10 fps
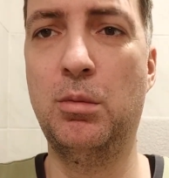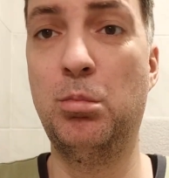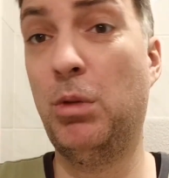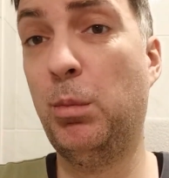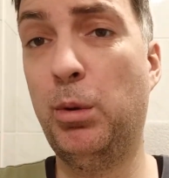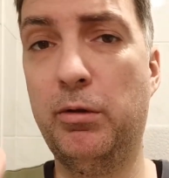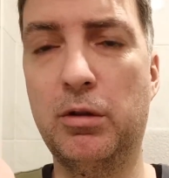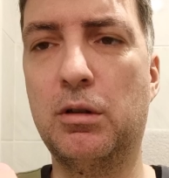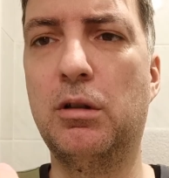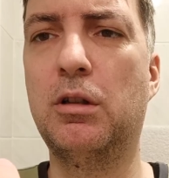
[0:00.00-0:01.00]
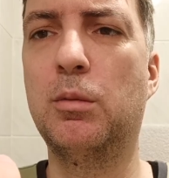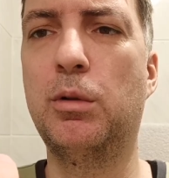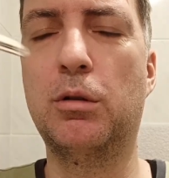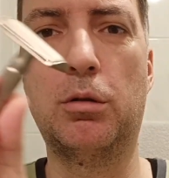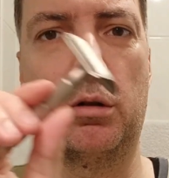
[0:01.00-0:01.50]
Maybe even a little
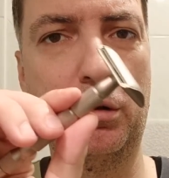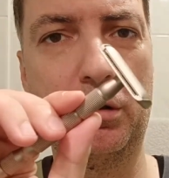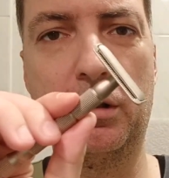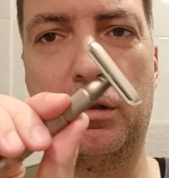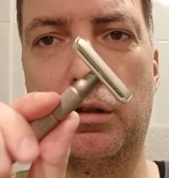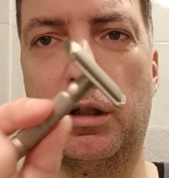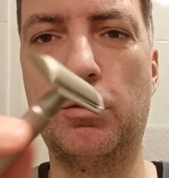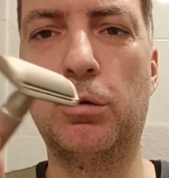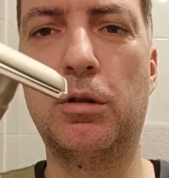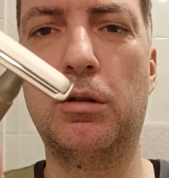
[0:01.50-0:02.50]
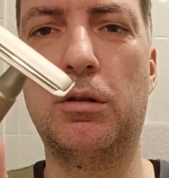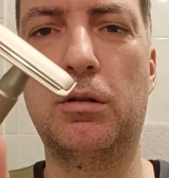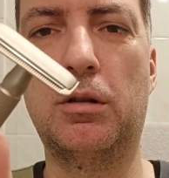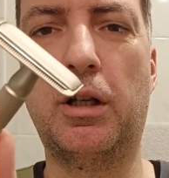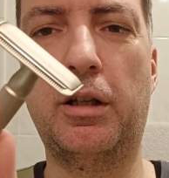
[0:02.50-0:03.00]
bit longer than I would
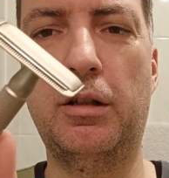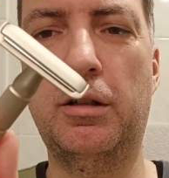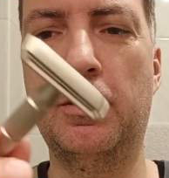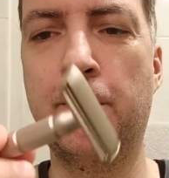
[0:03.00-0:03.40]
like.